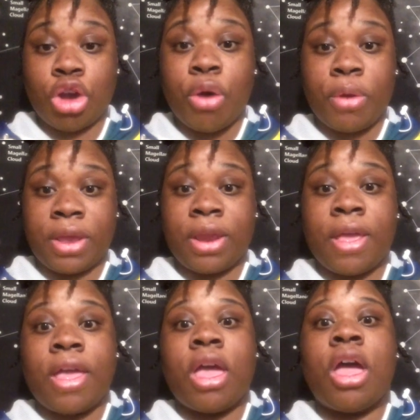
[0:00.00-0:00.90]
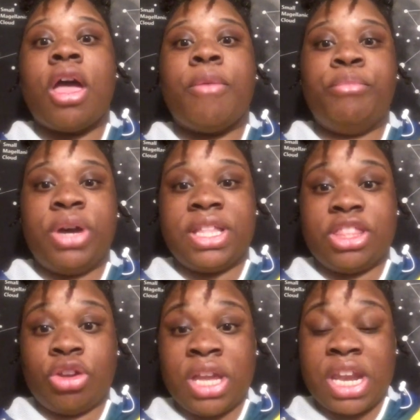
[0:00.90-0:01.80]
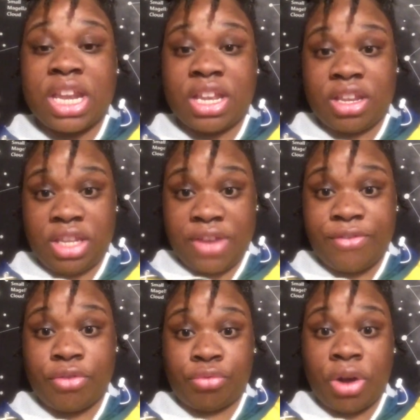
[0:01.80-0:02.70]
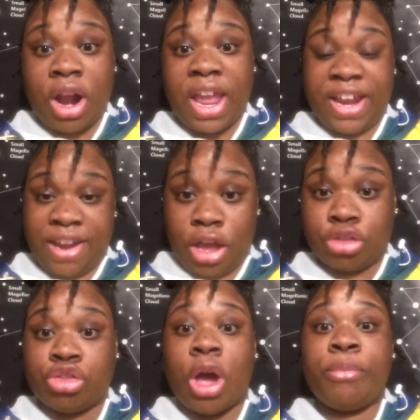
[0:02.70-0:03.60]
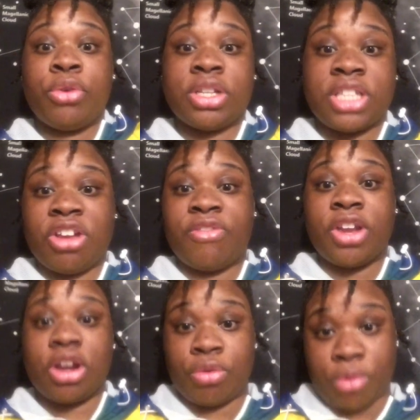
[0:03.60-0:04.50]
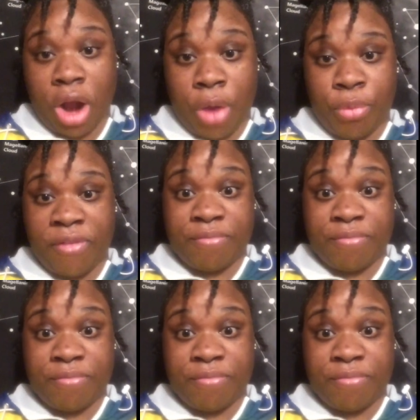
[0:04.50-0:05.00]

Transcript: going, but they're getting a different ride now. So I'm going to stay over here and ride with